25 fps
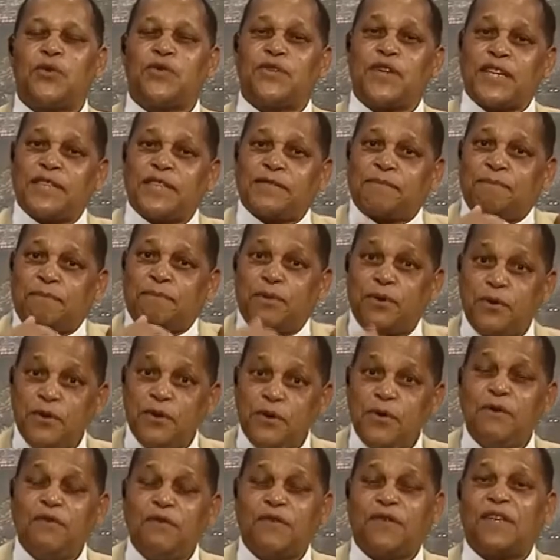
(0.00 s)
which has
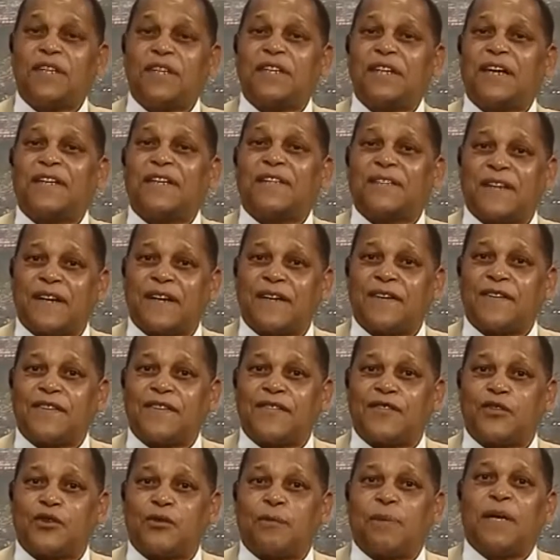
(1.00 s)
proved in other
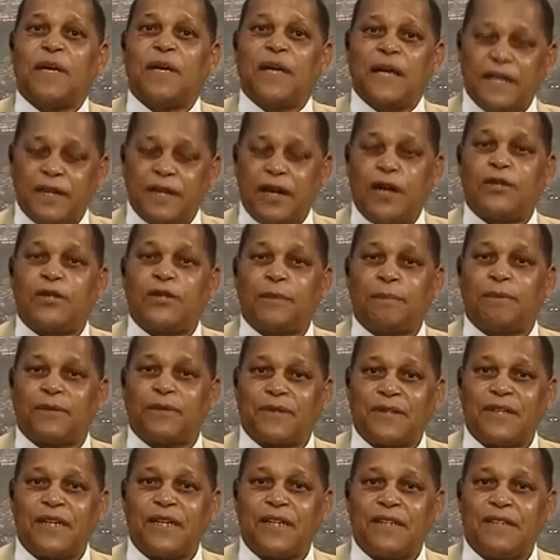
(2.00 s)
countries to be
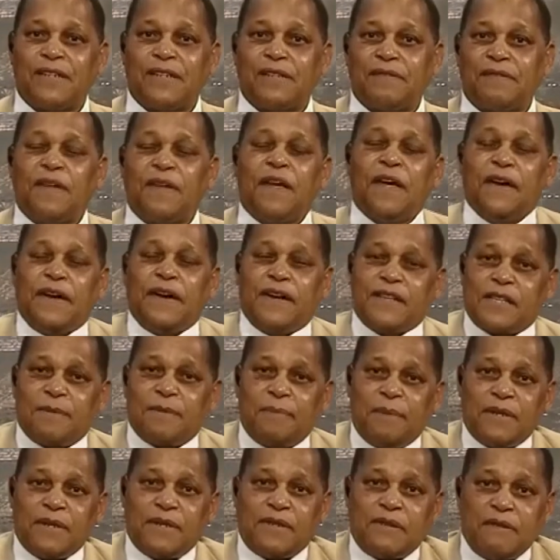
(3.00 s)
counterproductive. As a
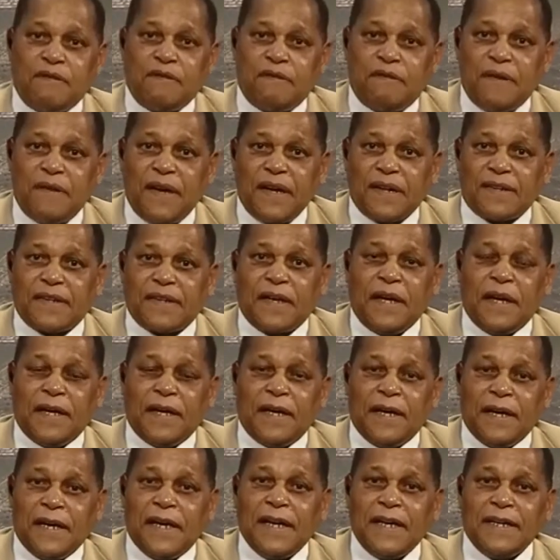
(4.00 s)
matter of fact,
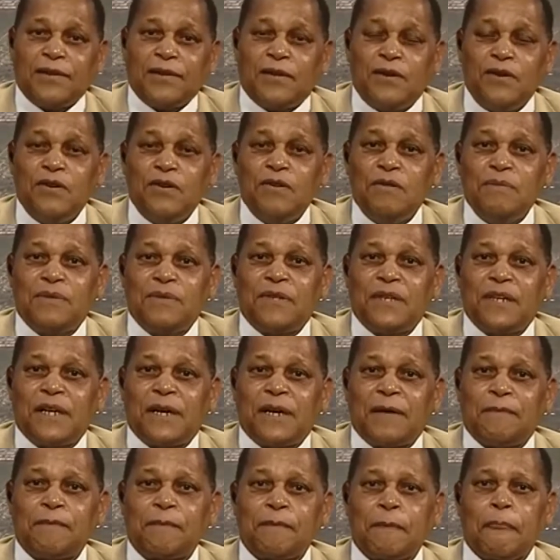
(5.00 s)
at home
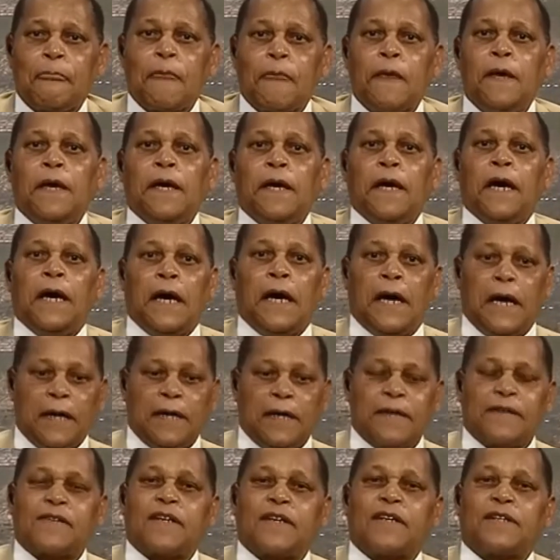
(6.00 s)
here,
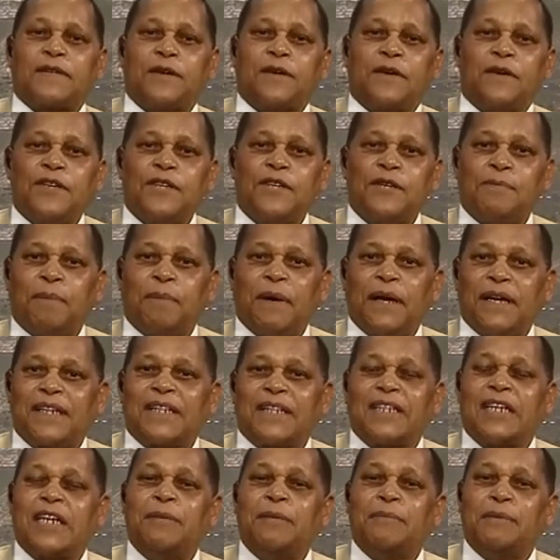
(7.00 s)
it's acknowledged by
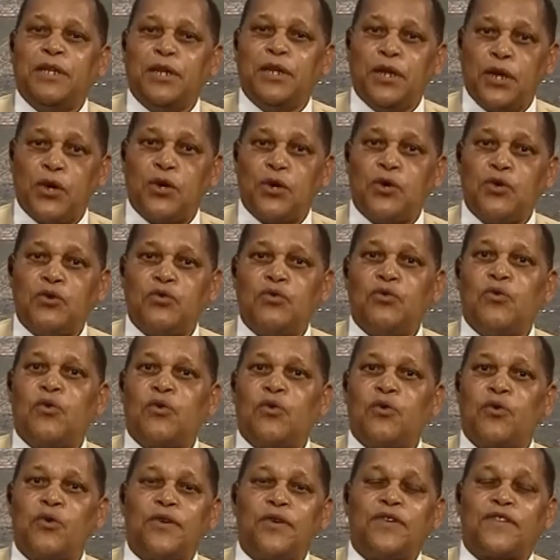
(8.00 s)
Carmen Lowe,
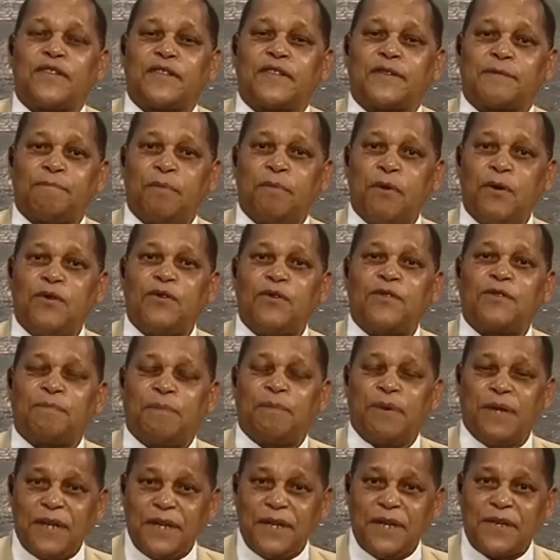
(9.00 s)
who is the
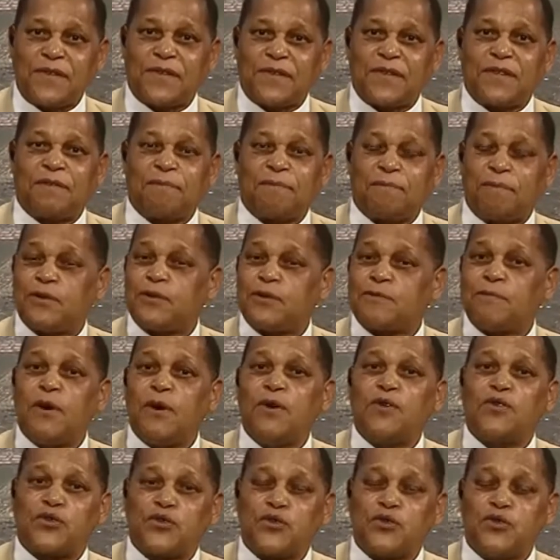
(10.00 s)

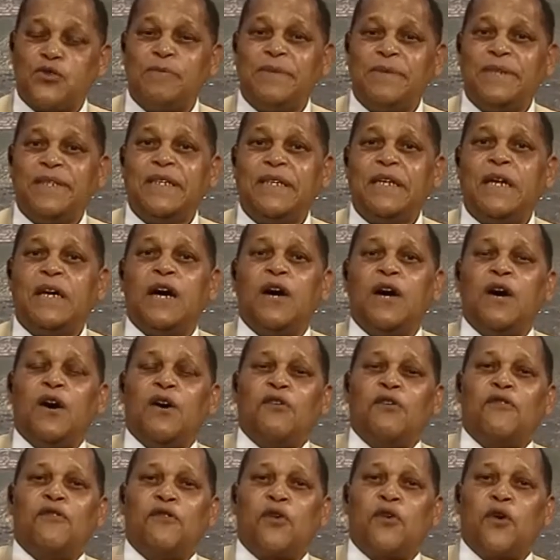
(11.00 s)
spokeswoman
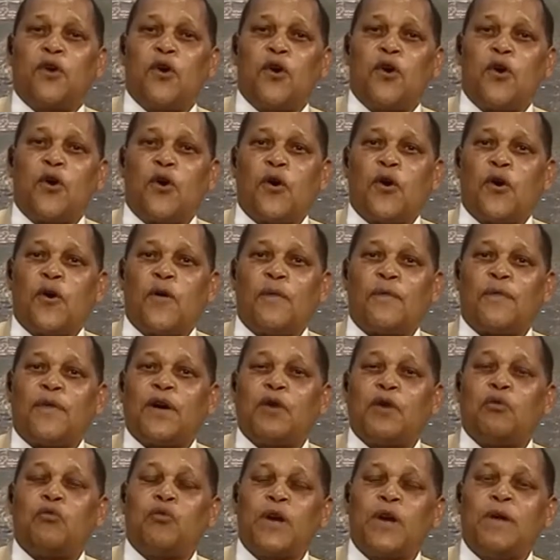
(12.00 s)
for
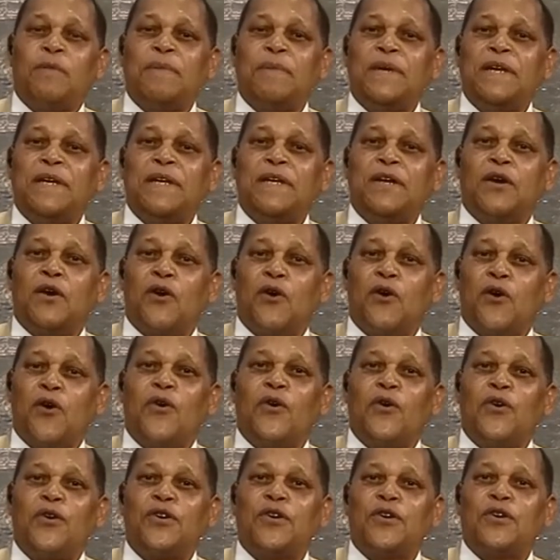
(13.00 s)
the Women
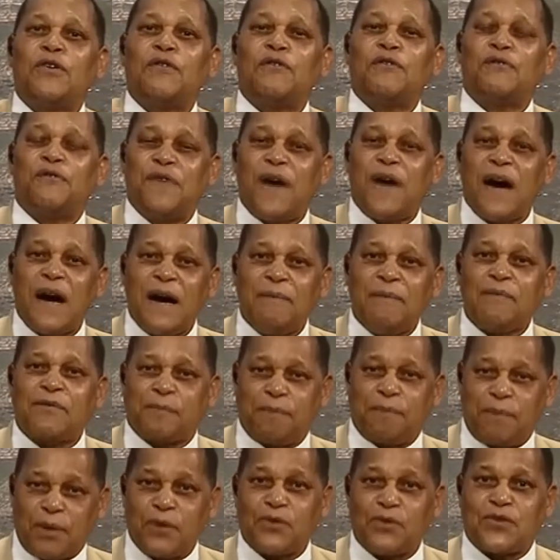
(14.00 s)
on Farms
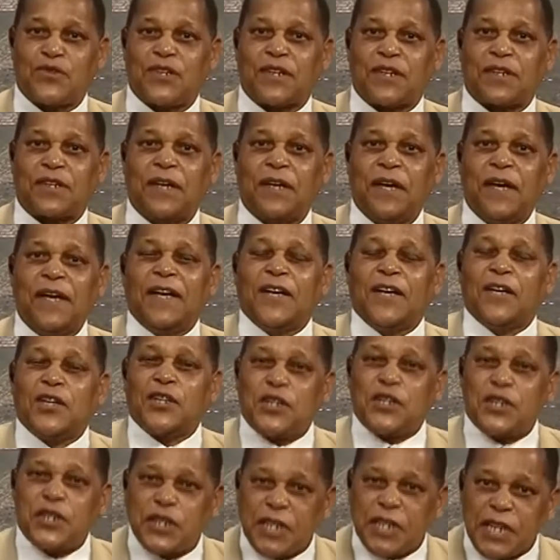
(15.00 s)
project.
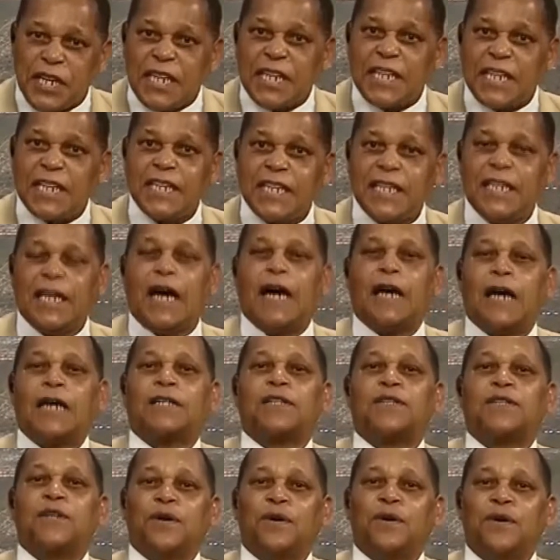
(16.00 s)
She
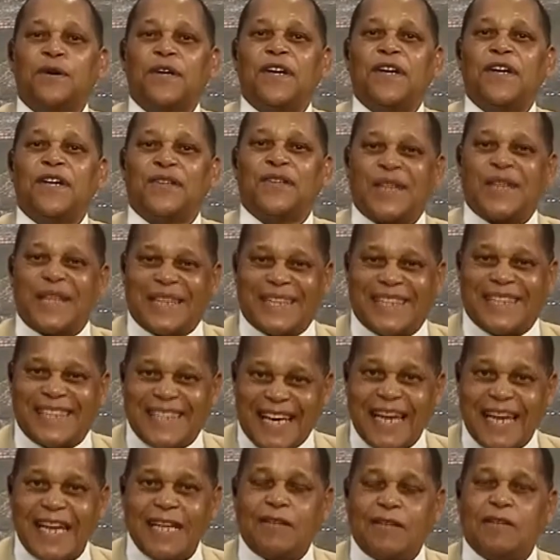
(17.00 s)
acknowledged
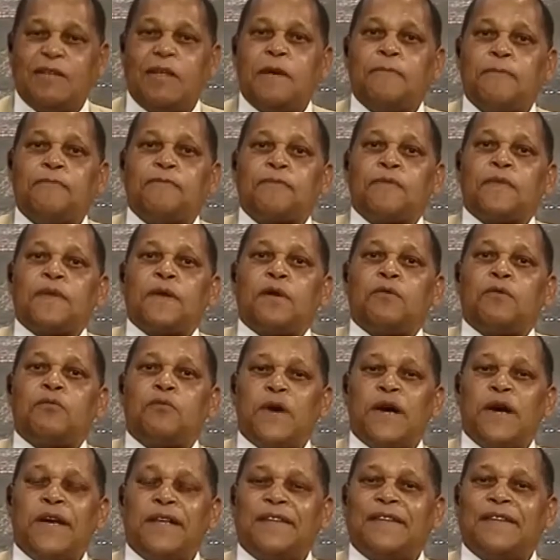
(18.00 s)
that
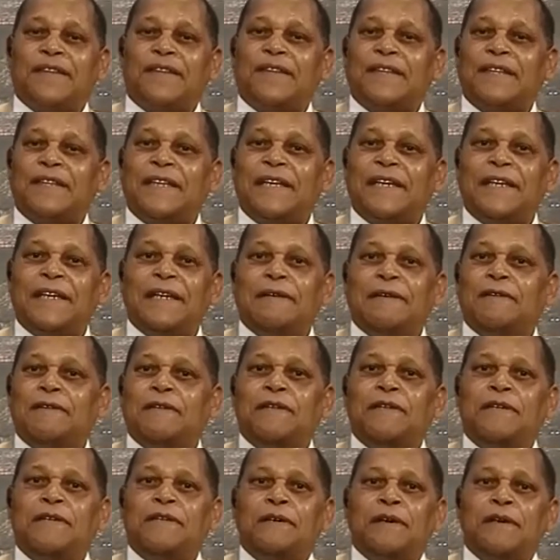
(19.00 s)
with
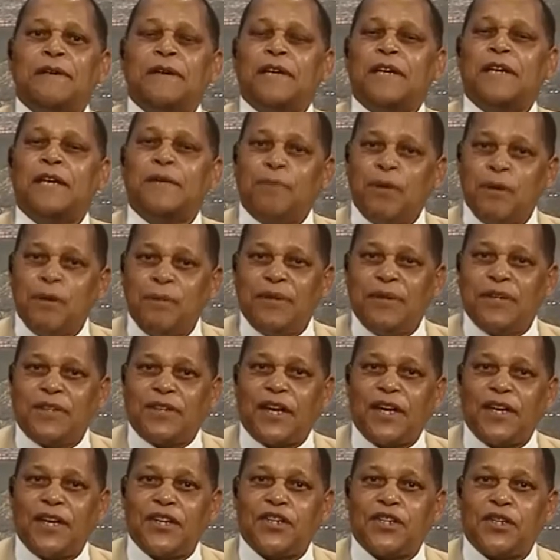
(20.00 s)
the
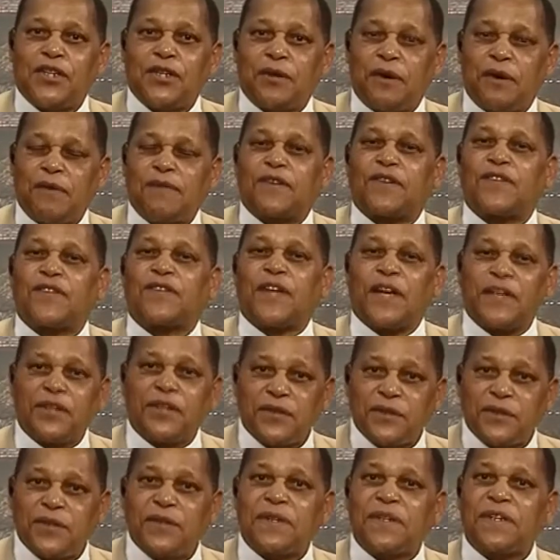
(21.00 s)
implementation of the
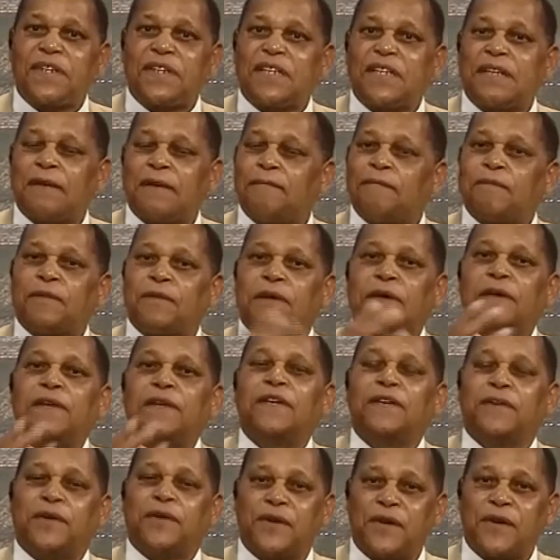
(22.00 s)
statutory
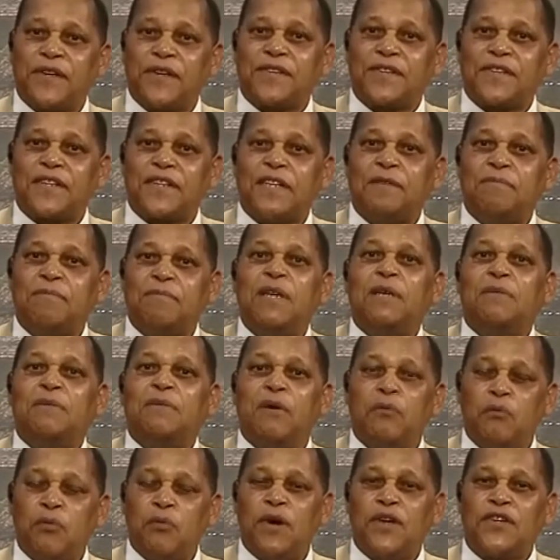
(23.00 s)
increase in
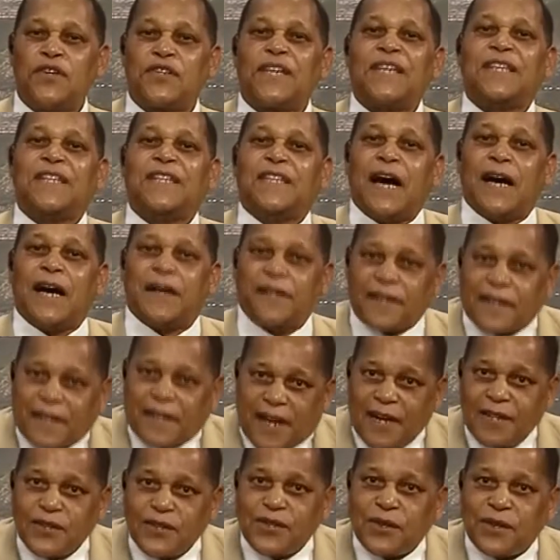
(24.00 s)
minimum wage in the
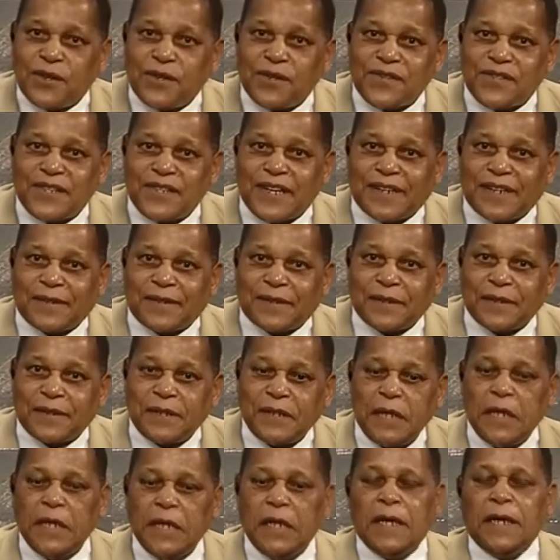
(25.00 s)
agricultural
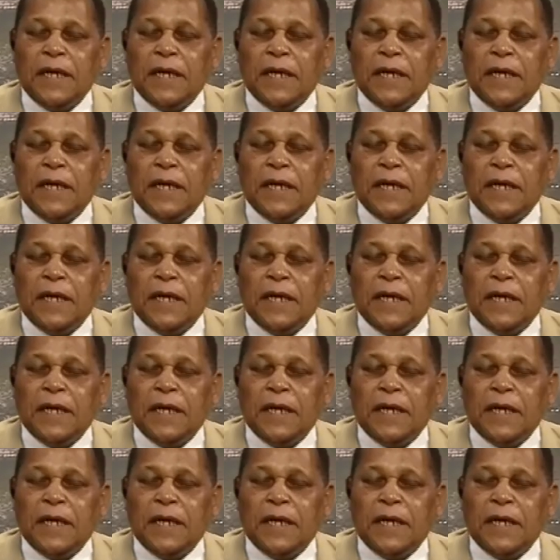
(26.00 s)
sector,